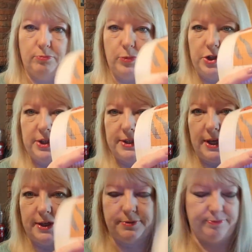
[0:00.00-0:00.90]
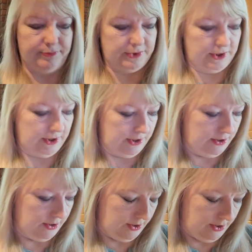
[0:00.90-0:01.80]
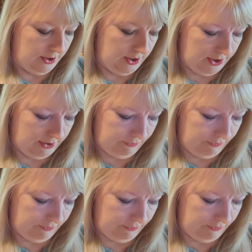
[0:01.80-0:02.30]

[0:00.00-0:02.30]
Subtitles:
which is that. And